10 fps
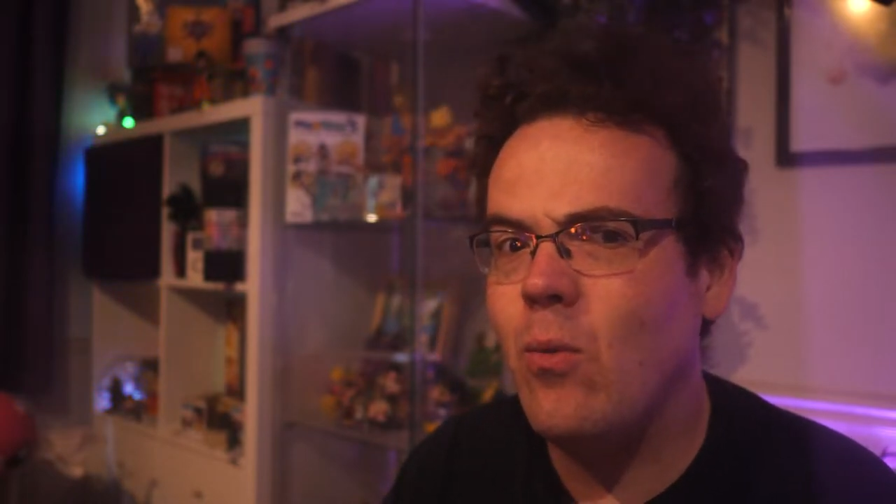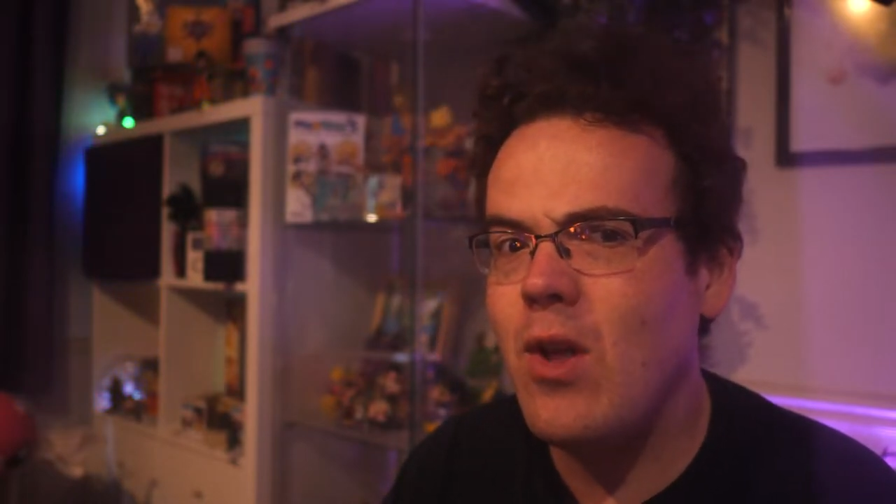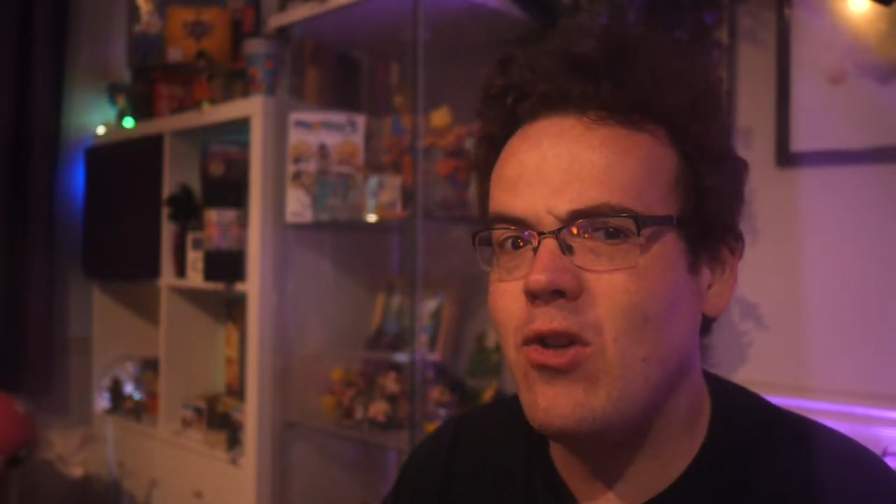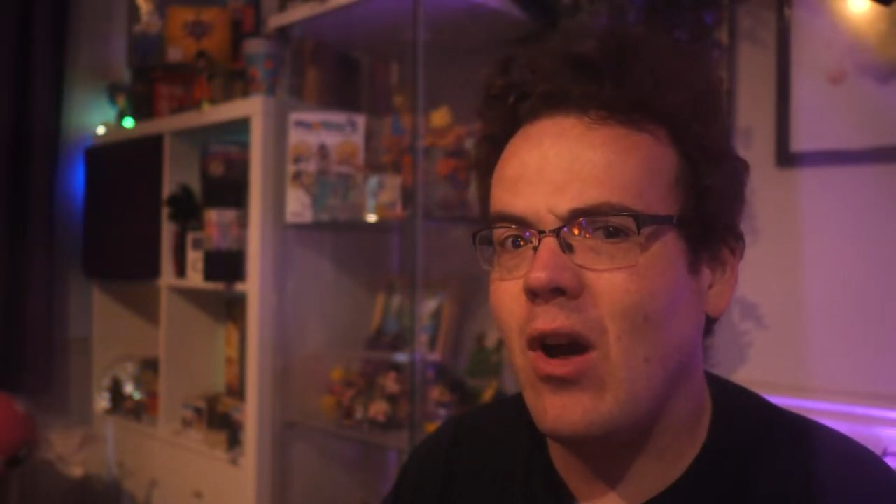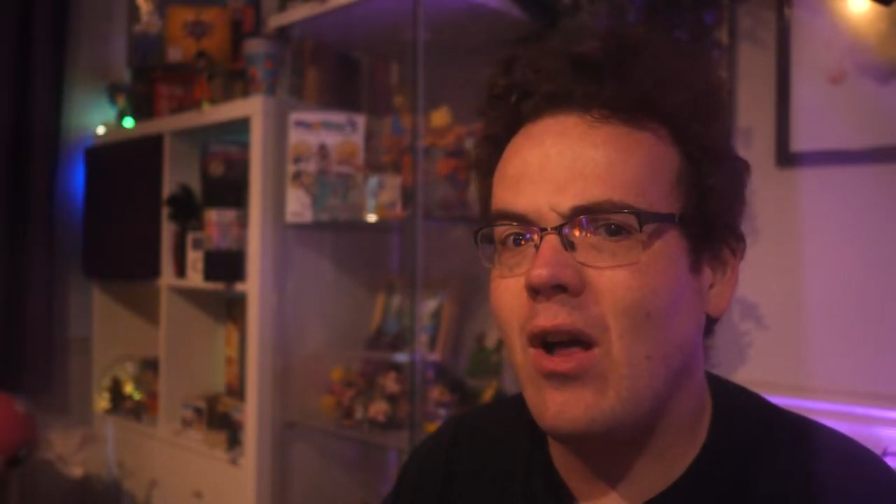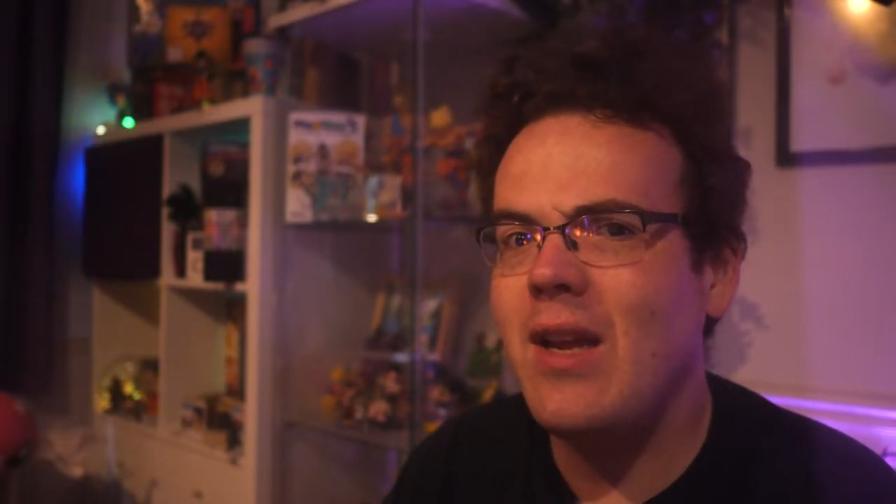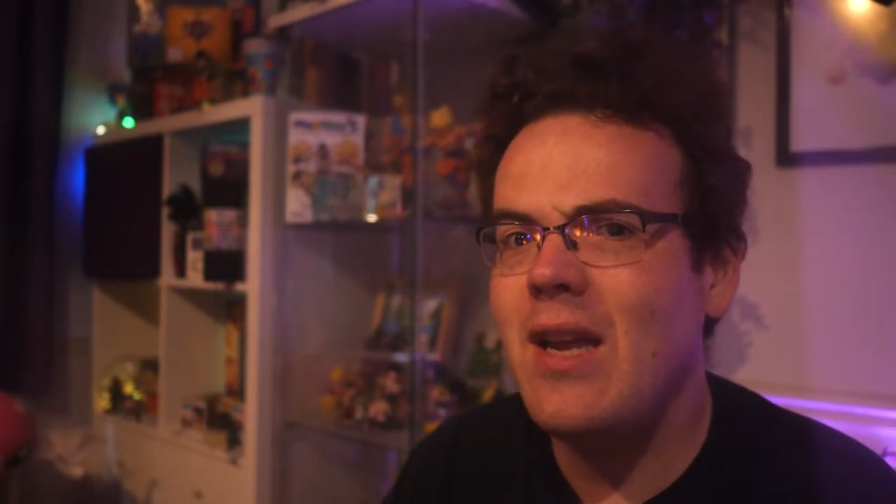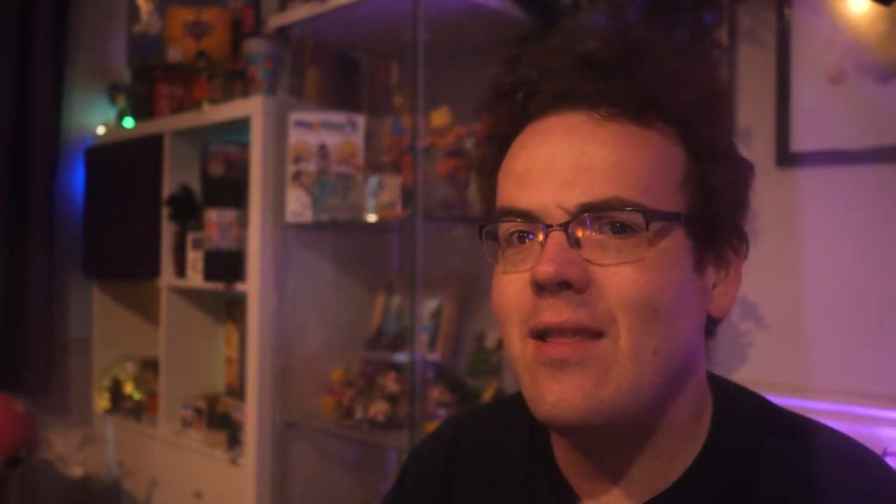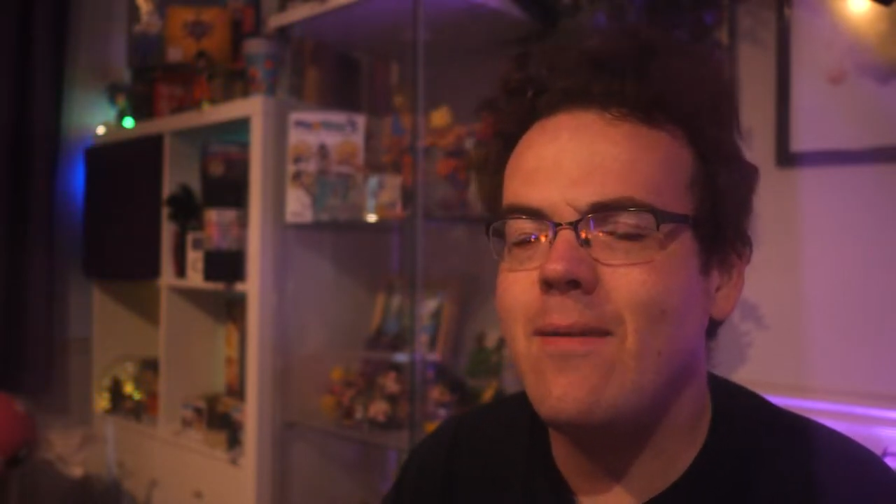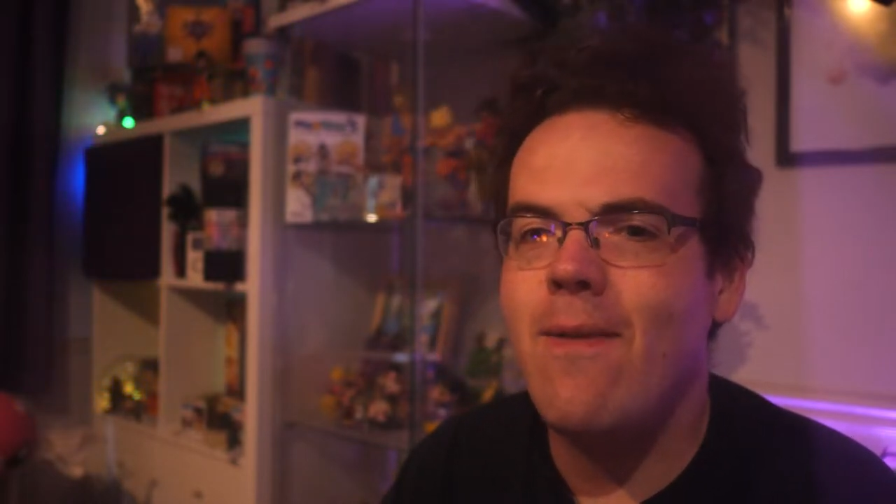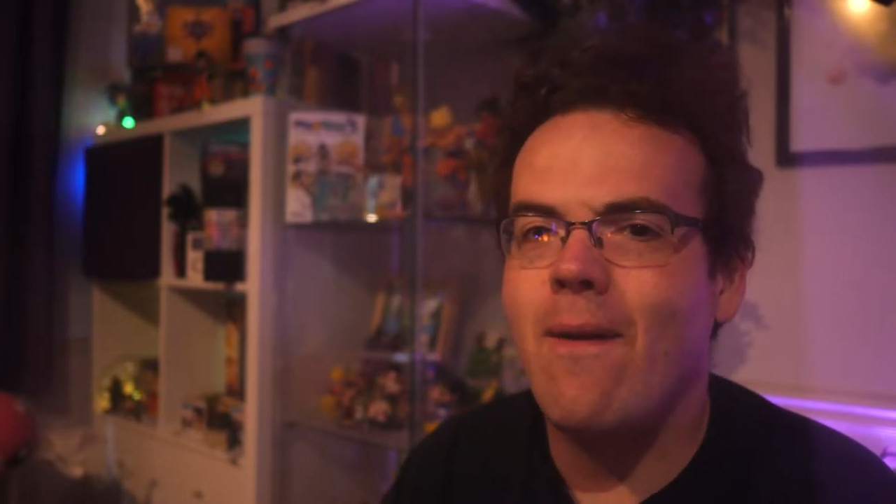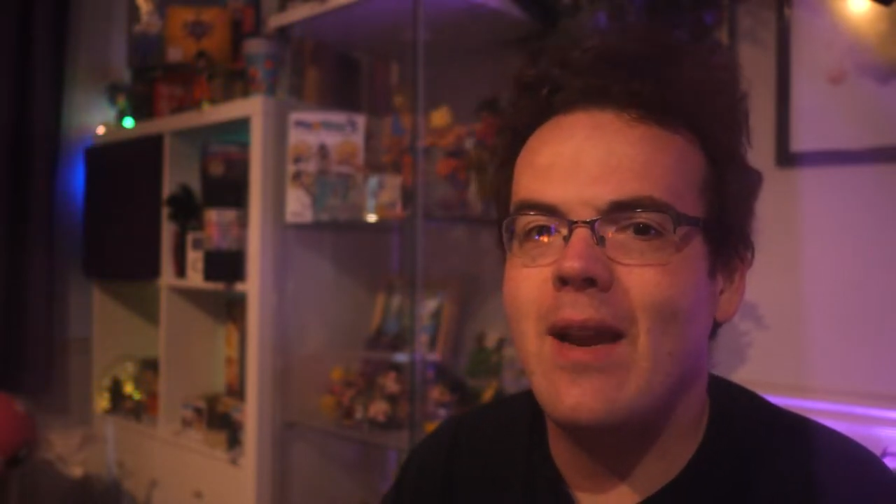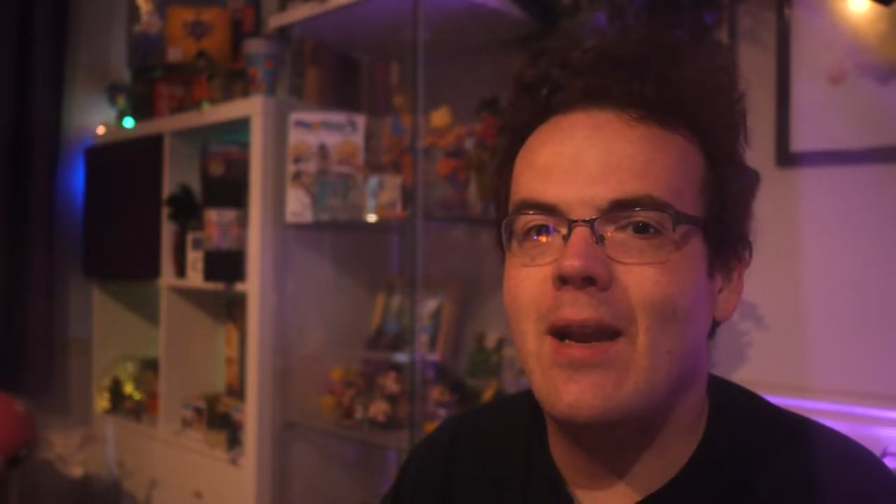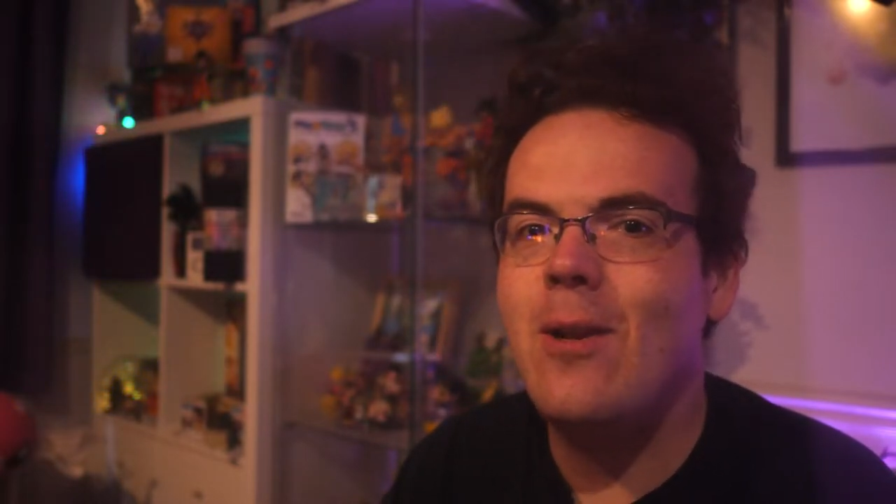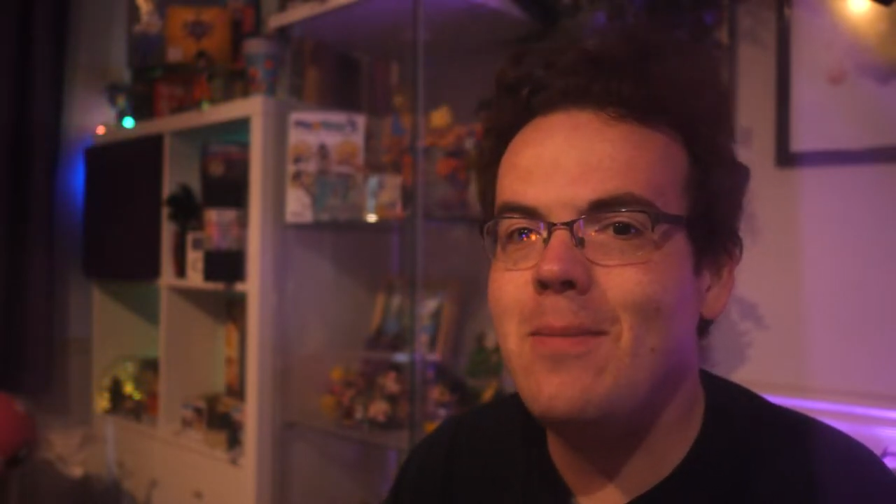which are either
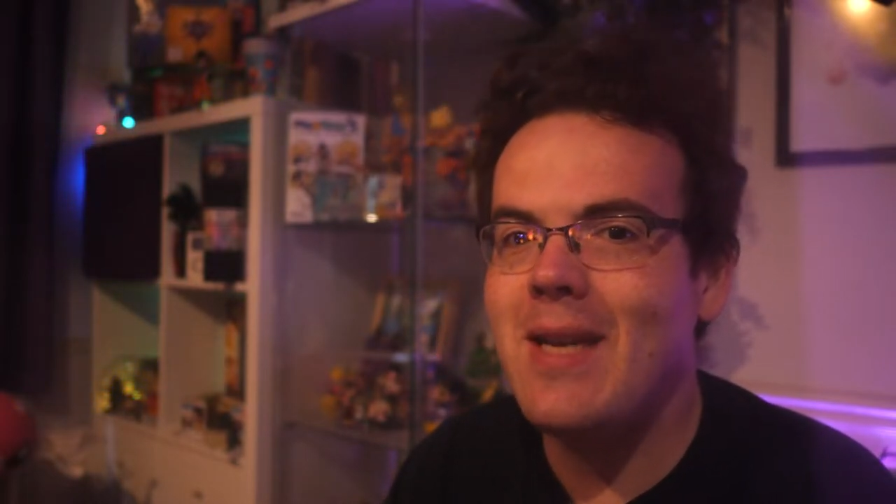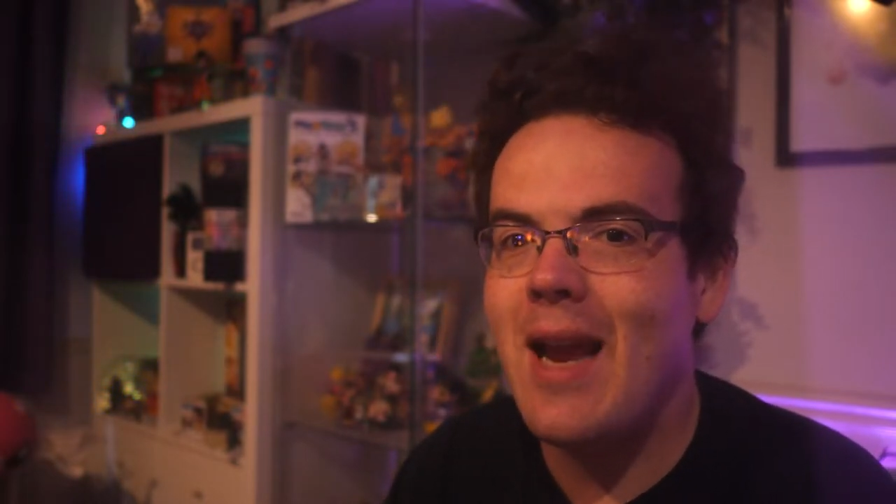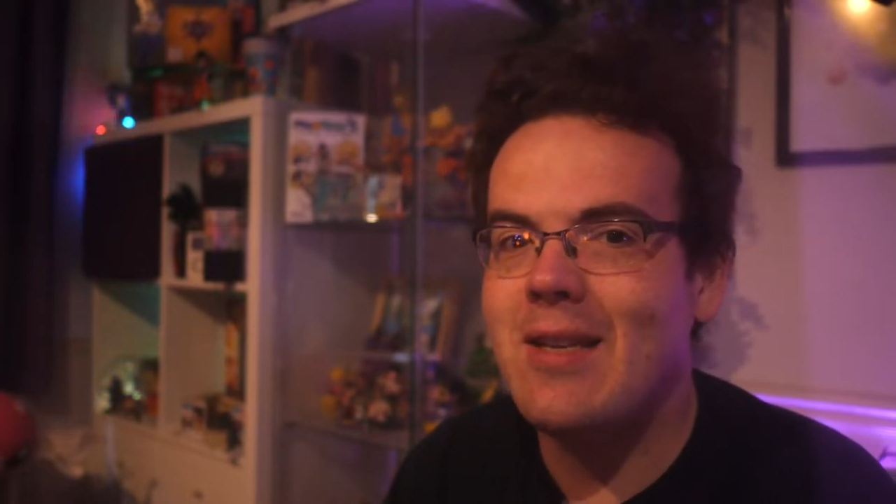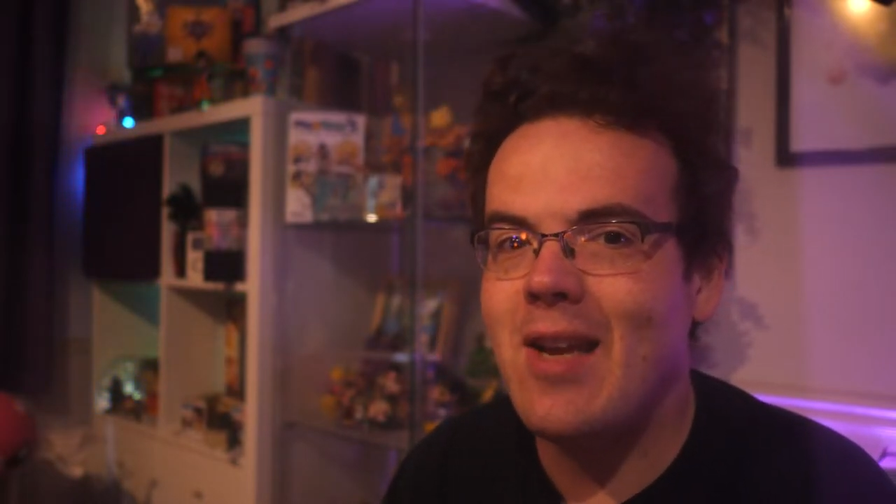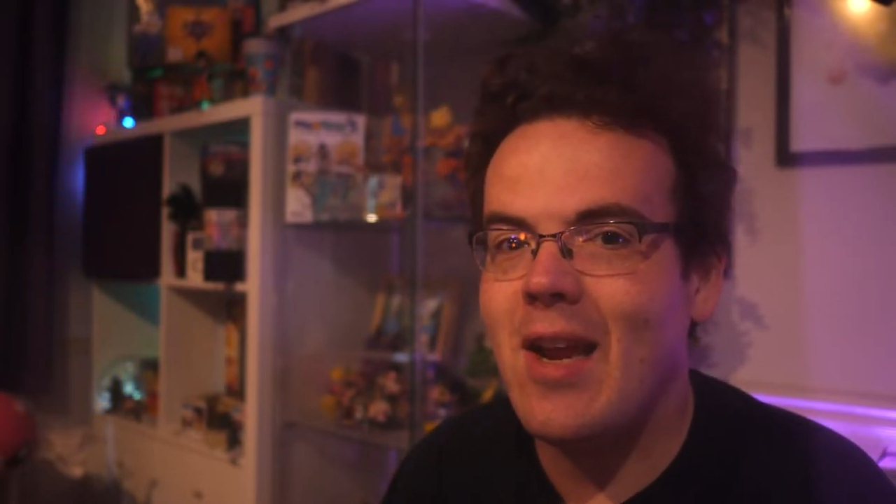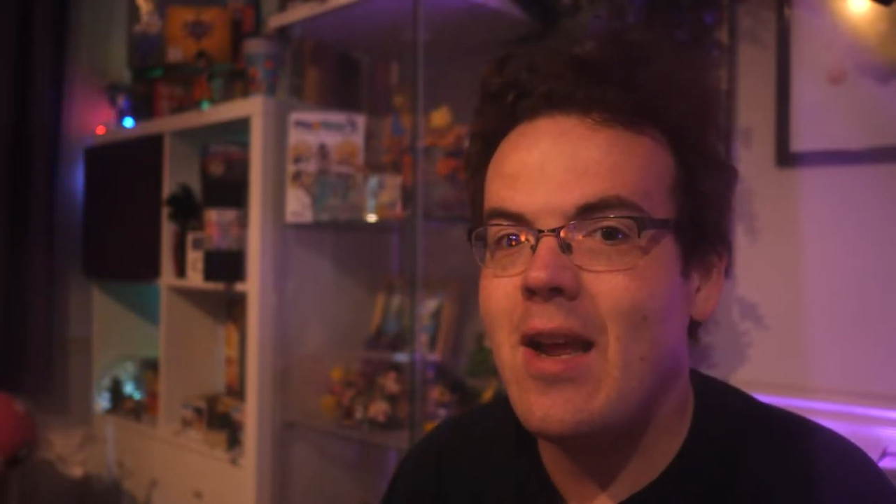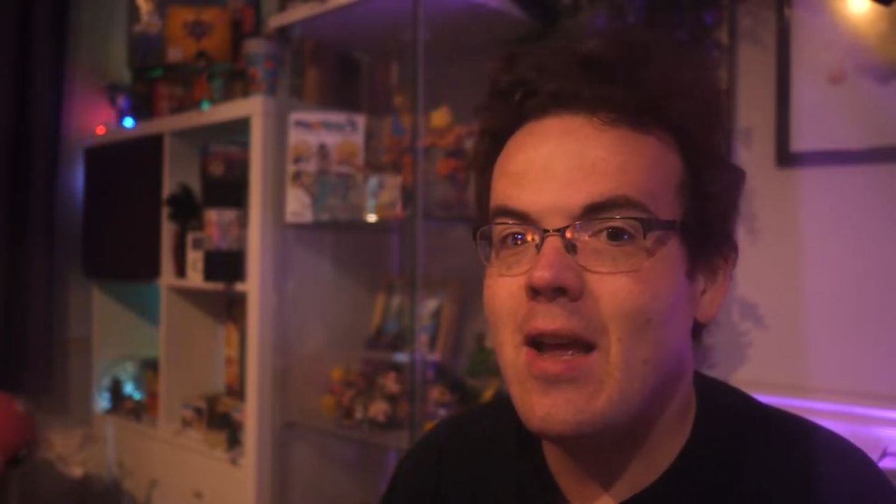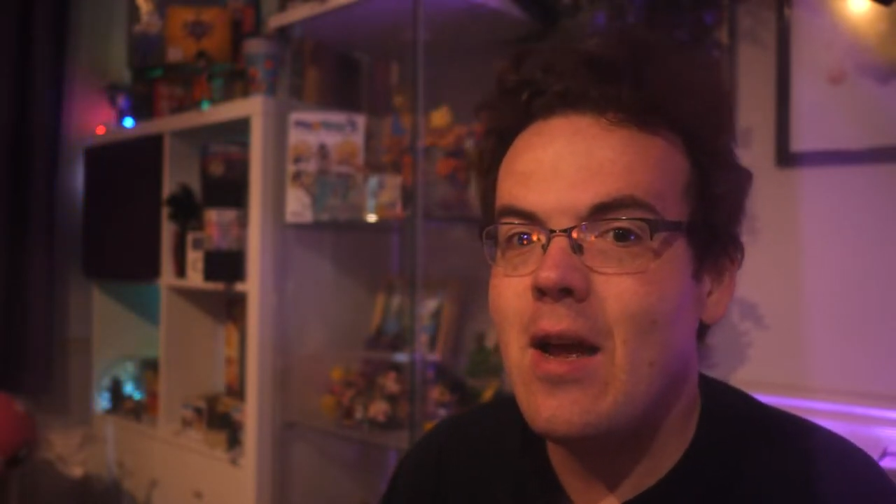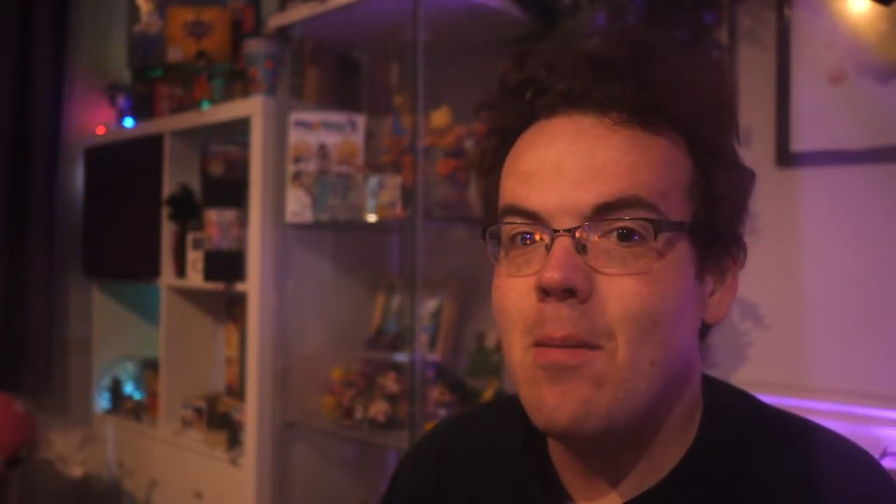very illuminating,